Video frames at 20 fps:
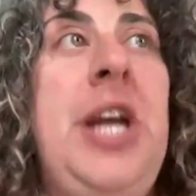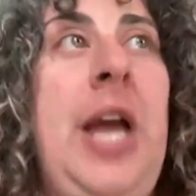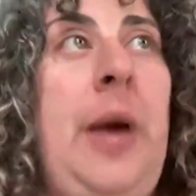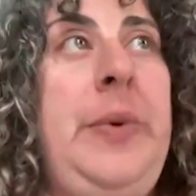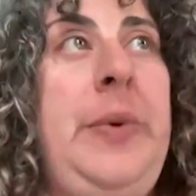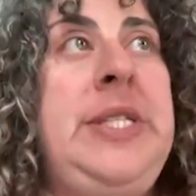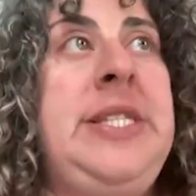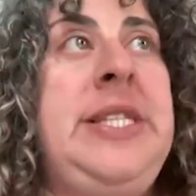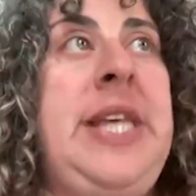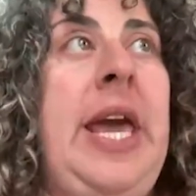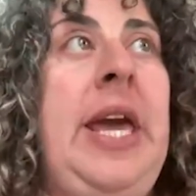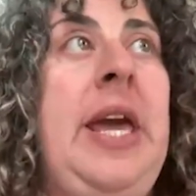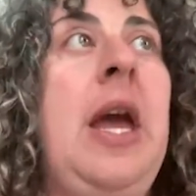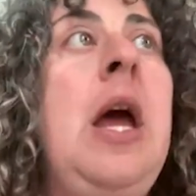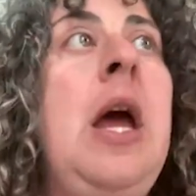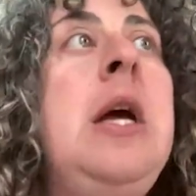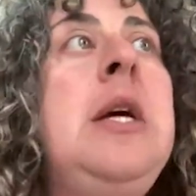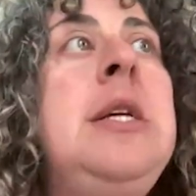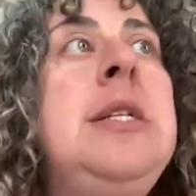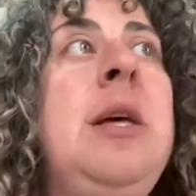I would say
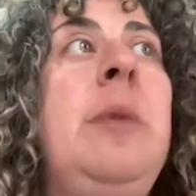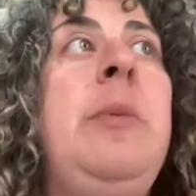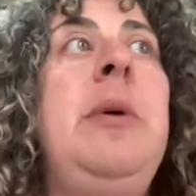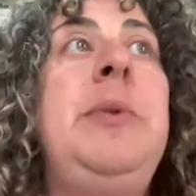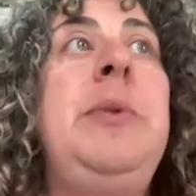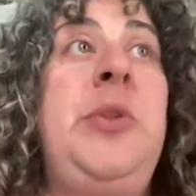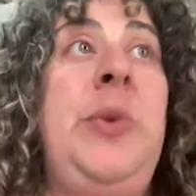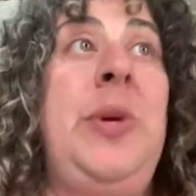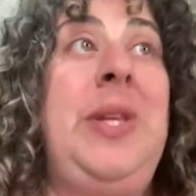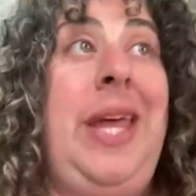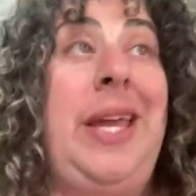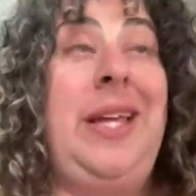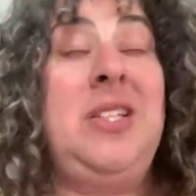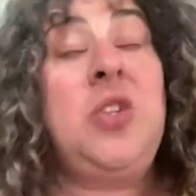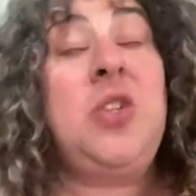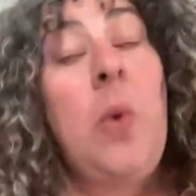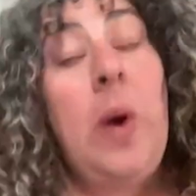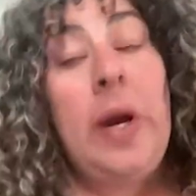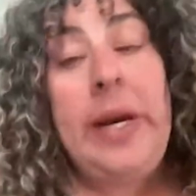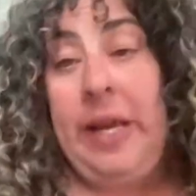somewhere between like
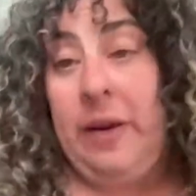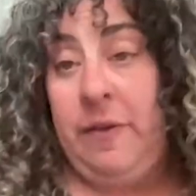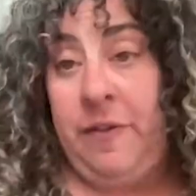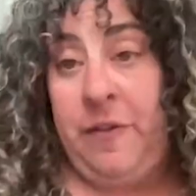20 and